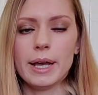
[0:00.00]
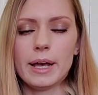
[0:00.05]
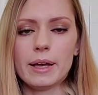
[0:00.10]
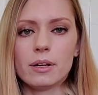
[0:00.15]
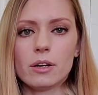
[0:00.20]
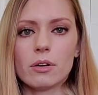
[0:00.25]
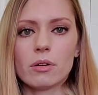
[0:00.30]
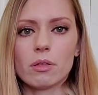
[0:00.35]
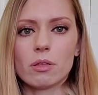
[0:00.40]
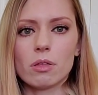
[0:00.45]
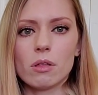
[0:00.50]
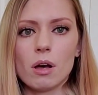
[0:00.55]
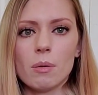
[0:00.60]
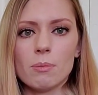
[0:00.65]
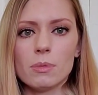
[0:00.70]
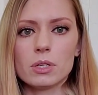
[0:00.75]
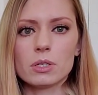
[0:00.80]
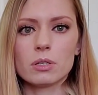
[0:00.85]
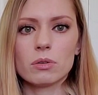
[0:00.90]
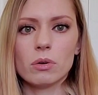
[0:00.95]
And our
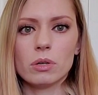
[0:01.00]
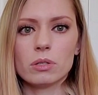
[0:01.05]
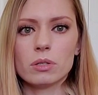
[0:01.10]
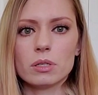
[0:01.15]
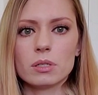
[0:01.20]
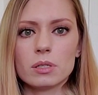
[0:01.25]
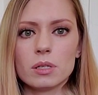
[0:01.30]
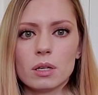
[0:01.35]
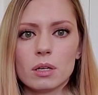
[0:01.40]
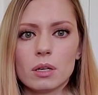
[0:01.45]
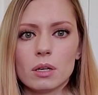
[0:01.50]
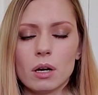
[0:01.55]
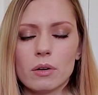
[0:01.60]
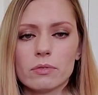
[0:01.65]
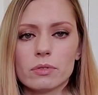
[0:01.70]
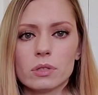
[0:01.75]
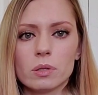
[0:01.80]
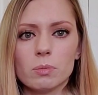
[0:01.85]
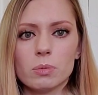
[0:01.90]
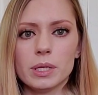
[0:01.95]
thumb is going to sit
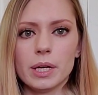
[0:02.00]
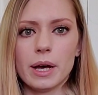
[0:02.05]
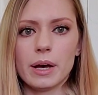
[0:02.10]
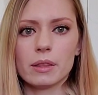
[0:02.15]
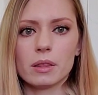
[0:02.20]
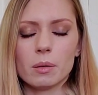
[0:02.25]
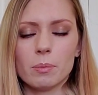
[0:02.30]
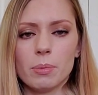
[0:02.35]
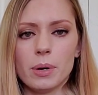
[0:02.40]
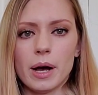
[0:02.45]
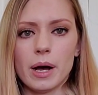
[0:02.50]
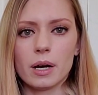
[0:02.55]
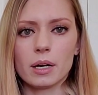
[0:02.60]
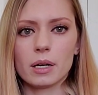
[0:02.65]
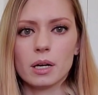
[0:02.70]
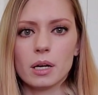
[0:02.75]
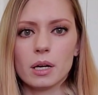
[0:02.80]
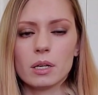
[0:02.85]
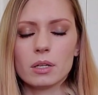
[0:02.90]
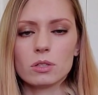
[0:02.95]
comfortably at the back.